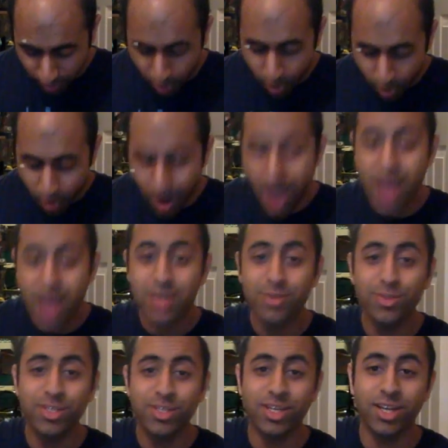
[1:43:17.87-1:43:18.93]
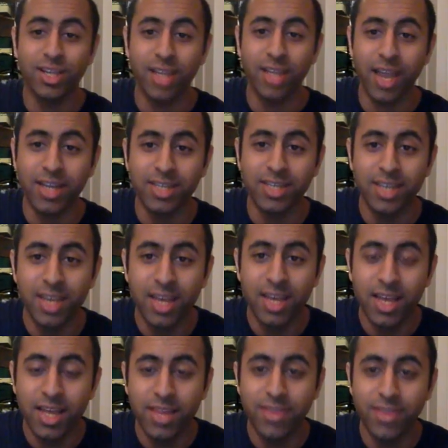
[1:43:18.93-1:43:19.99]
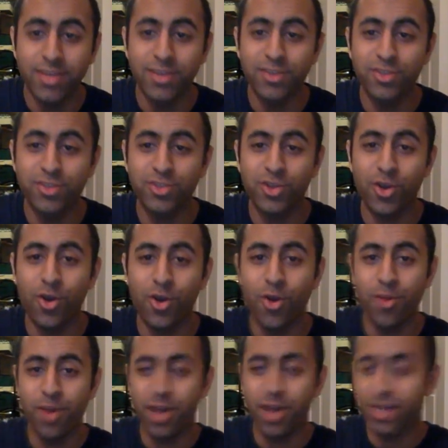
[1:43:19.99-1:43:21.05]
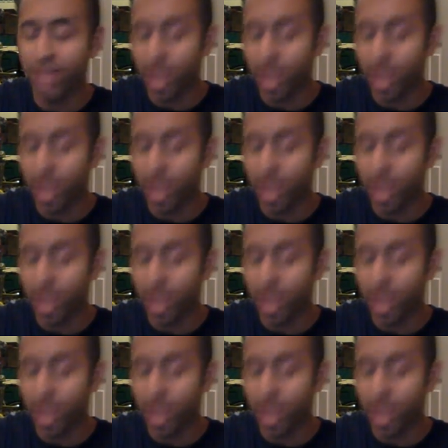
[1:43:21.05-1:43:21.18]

Oh, I used to collect these so much.